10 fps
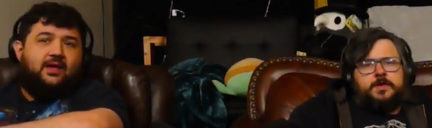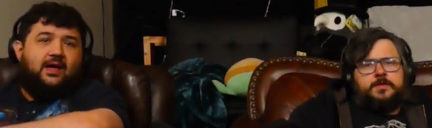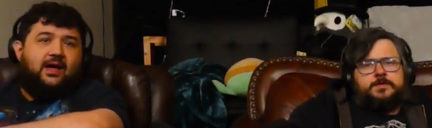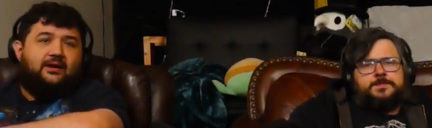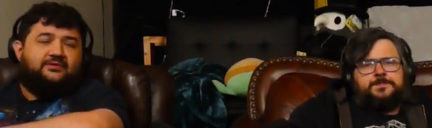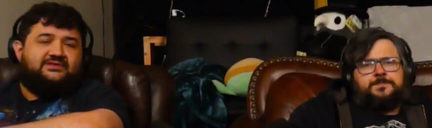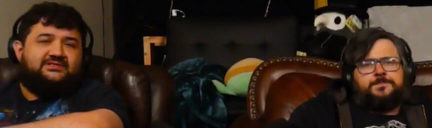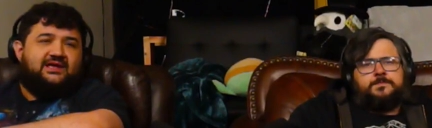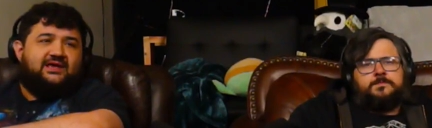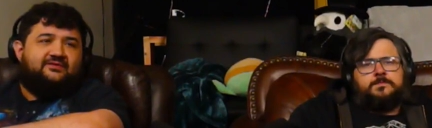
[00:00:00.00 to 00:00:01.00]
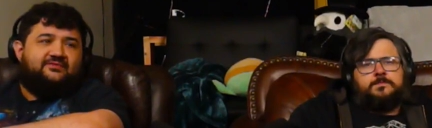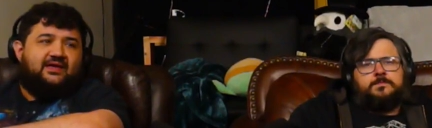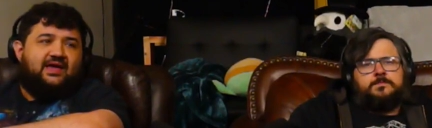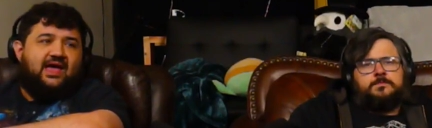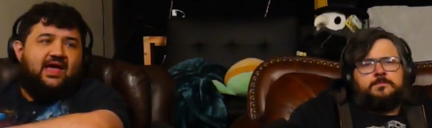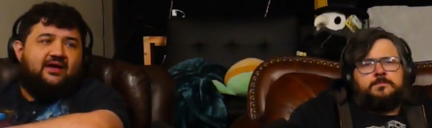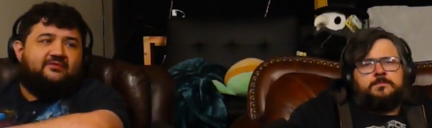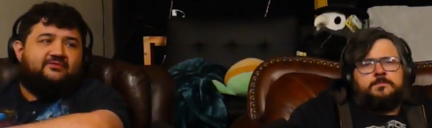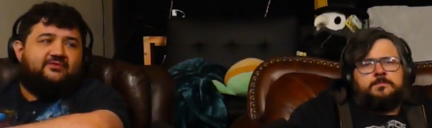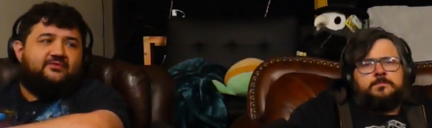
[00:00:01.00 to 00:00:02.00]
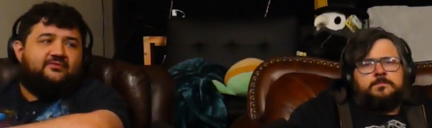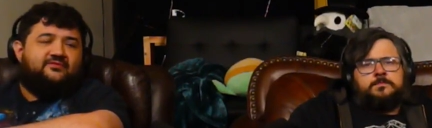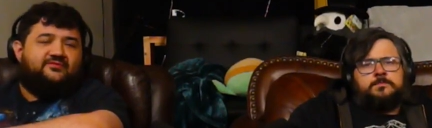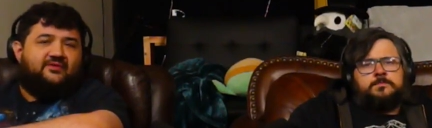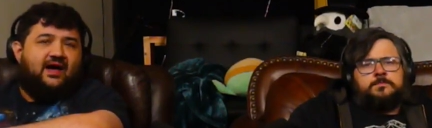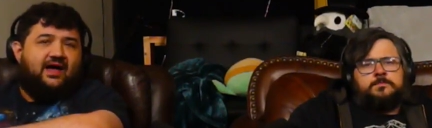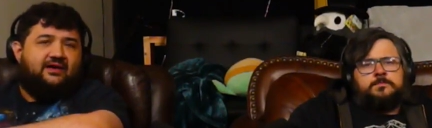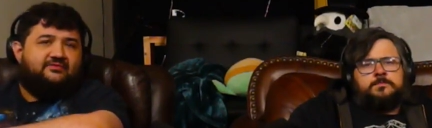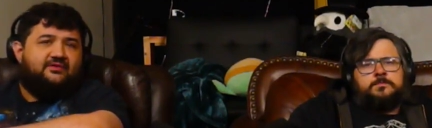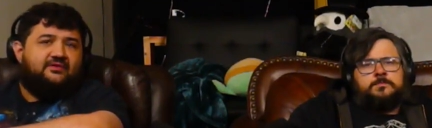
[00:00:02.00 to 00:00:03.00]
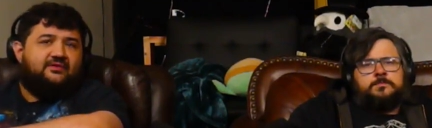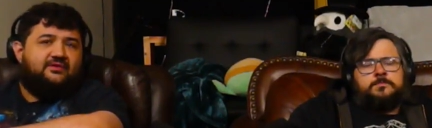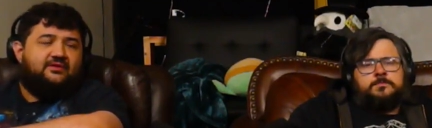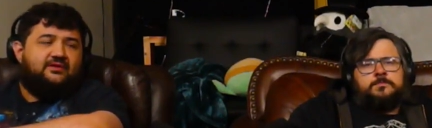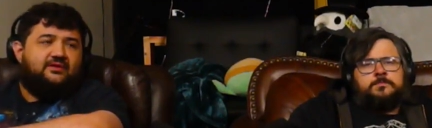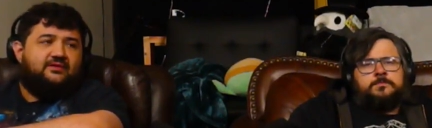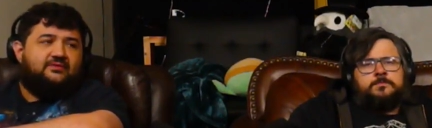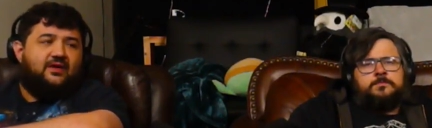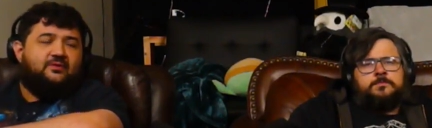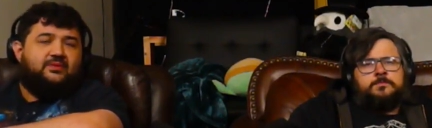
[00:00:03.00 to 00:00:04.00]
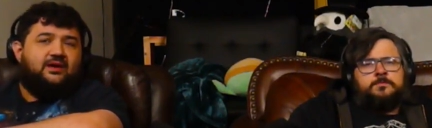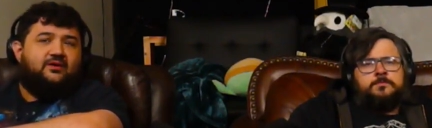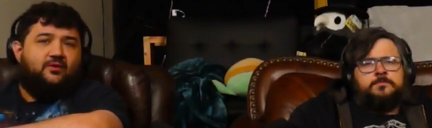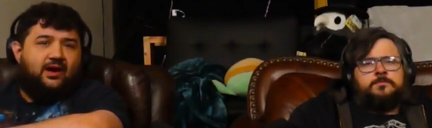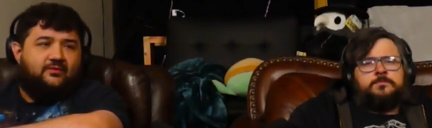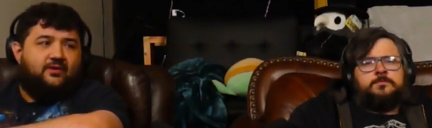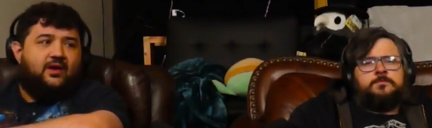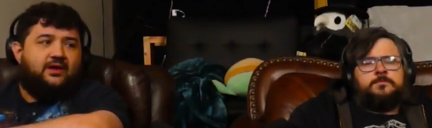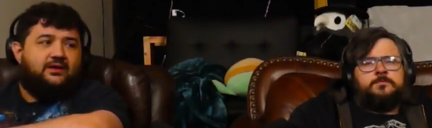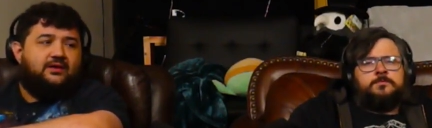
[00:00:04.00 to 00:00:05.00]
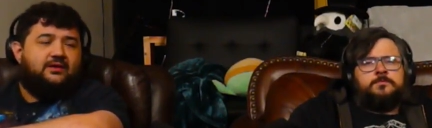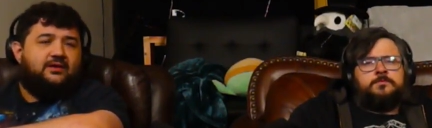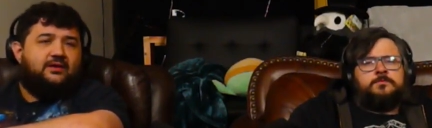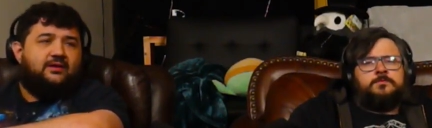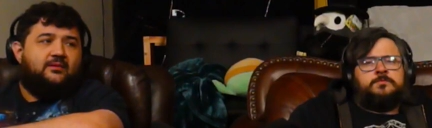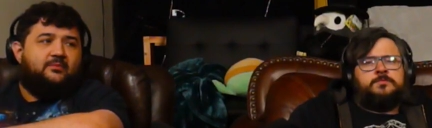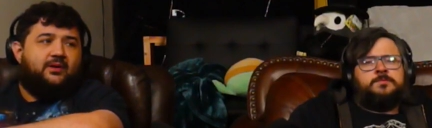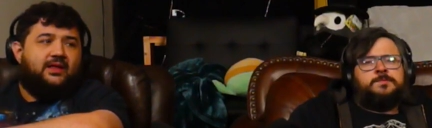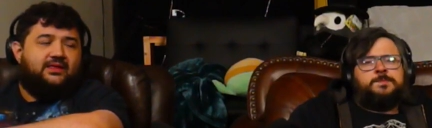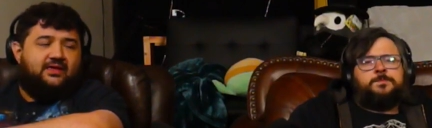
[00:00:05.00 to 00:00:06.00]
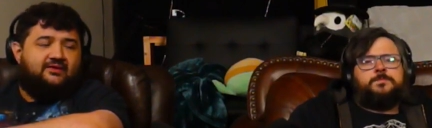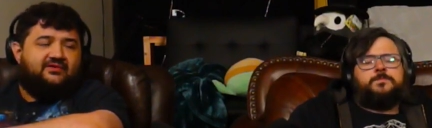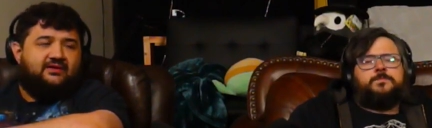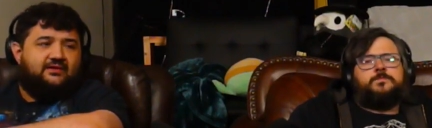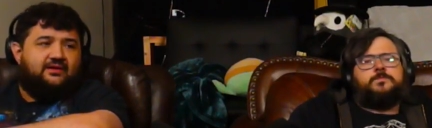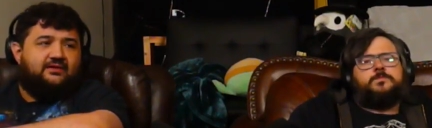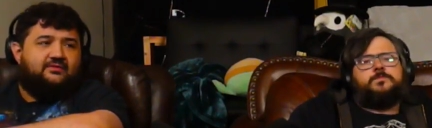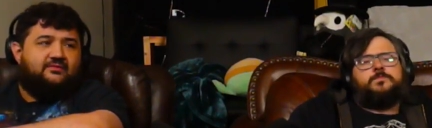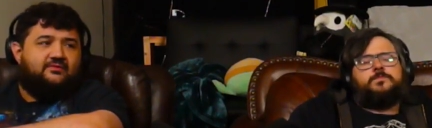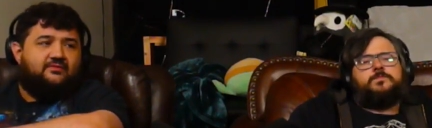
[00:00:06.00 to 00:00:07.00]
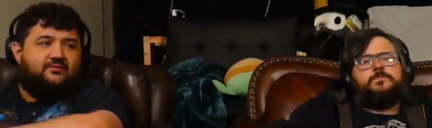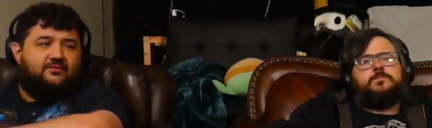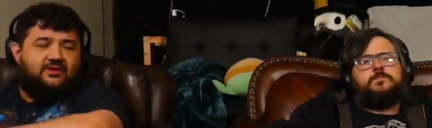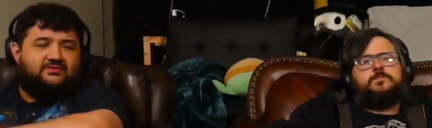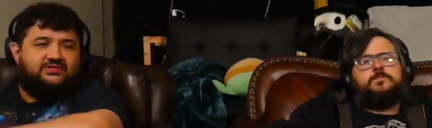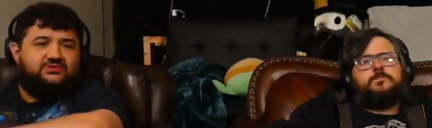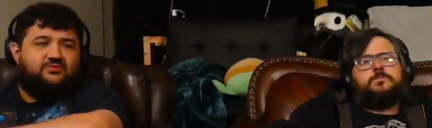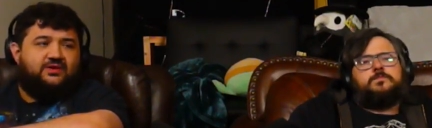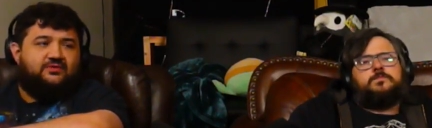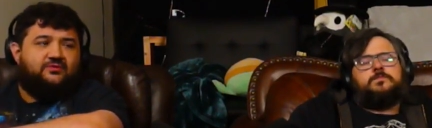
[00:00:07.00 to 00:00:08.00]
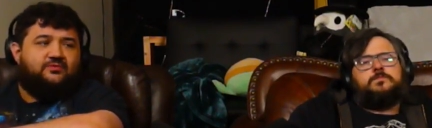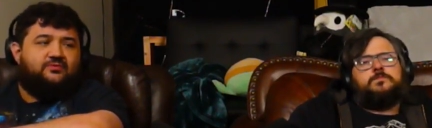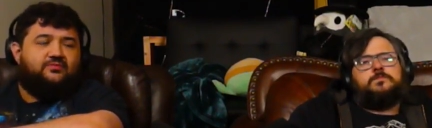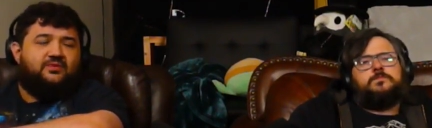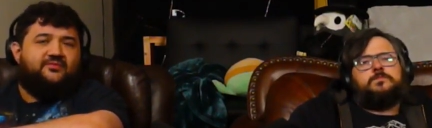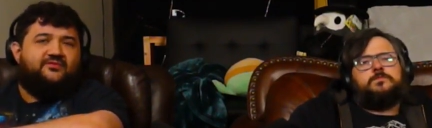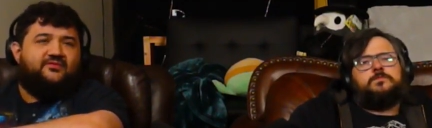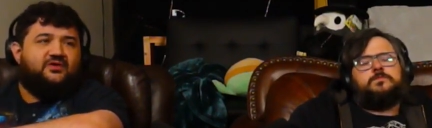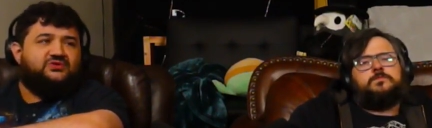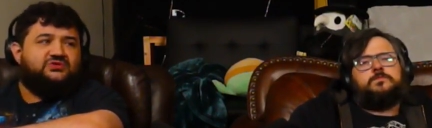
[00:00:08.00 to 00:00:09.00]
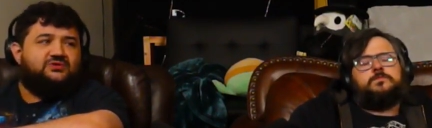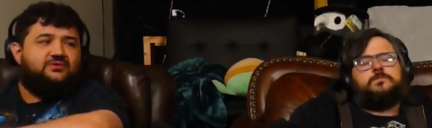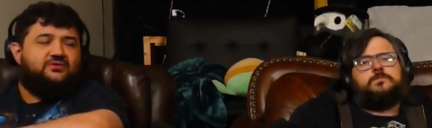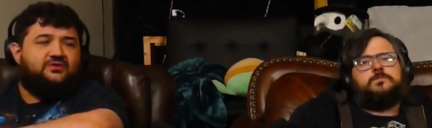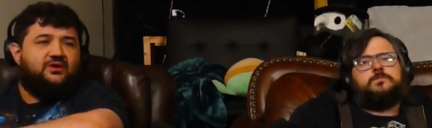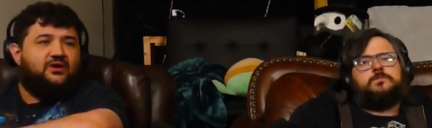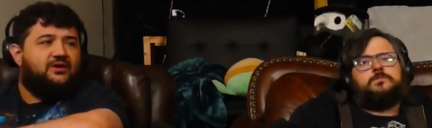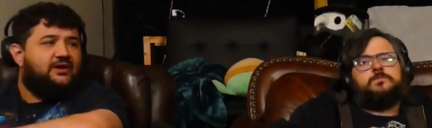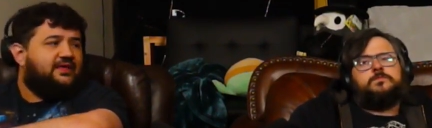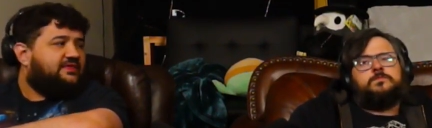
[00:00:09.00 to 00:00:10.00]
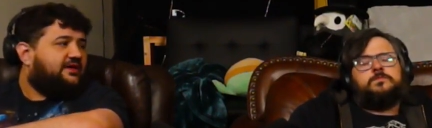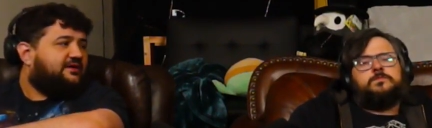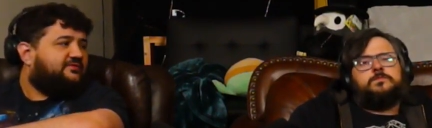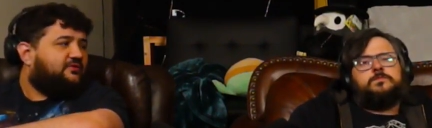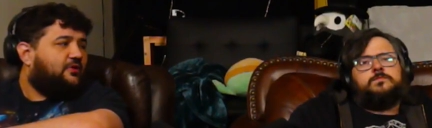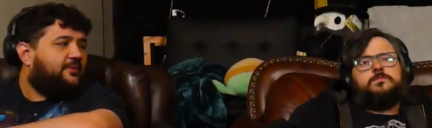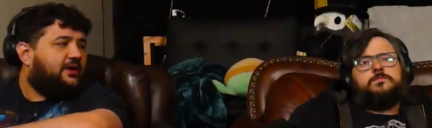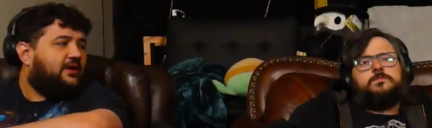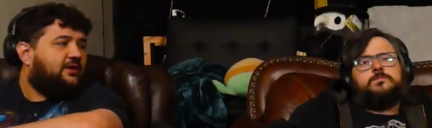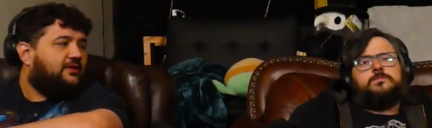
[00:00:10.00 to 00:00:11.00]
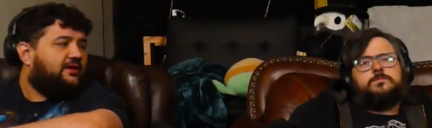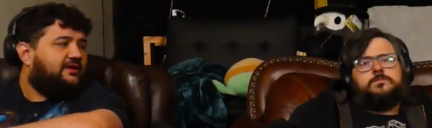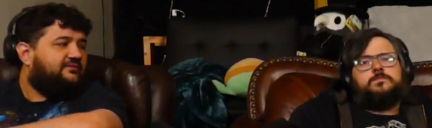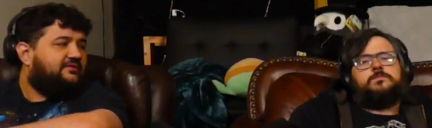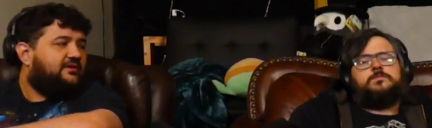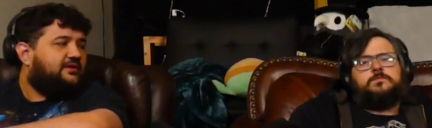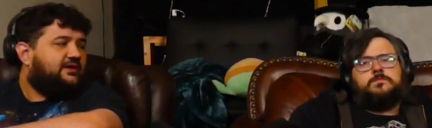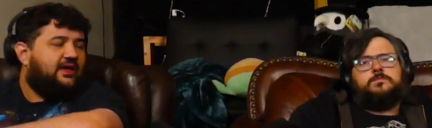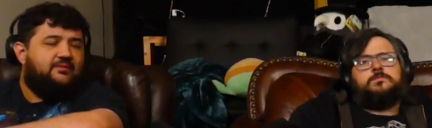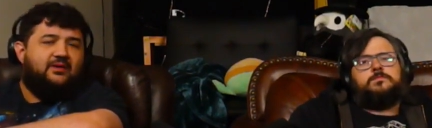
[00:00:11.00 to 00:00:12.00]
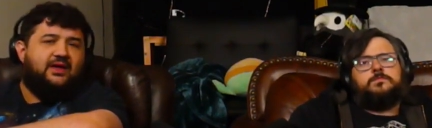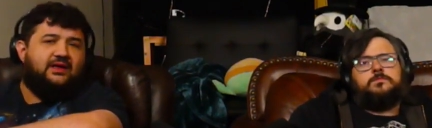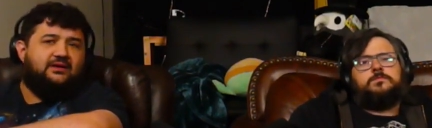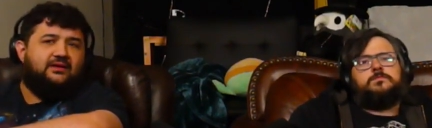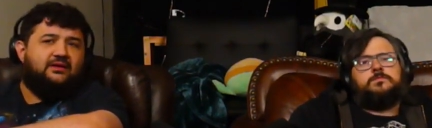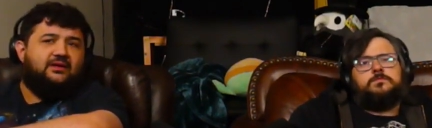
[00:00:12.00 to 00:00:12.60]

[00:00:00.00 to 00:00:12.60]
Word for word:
Speaker 1: I would say if they have 5, that would be a great run. But given we just went through the first 1/3, I think, of the Chroma Conclave campaign,